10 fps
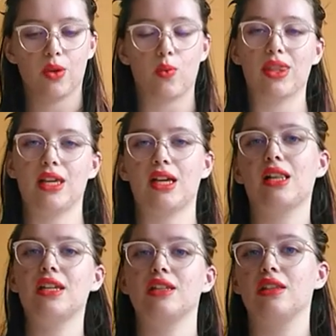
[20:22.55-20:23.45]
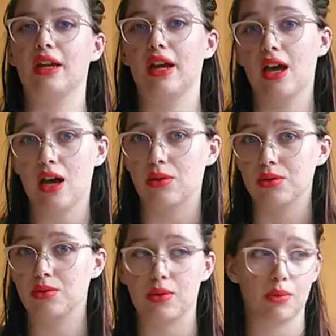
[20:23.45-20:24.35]
When they cleaned their
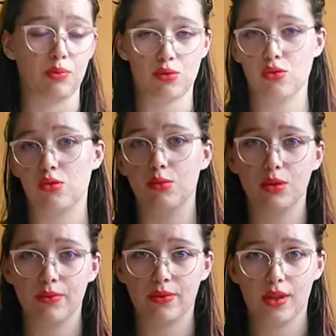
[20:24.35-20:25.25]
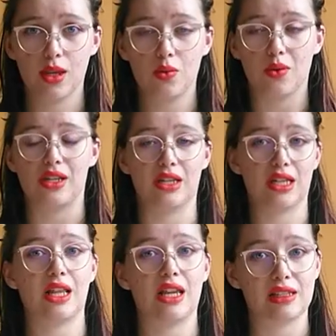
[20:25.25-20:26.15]
house with a broom, while they
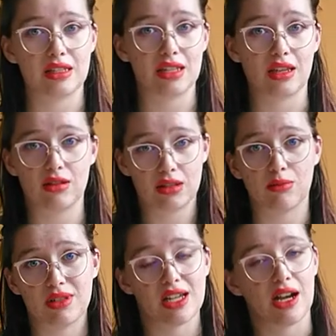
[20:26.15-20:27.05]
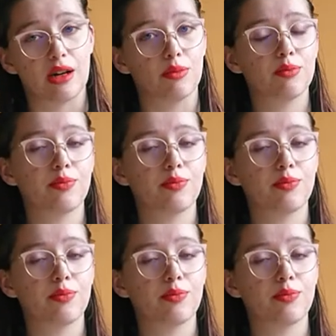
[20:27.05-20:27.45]
cleansed at the same time.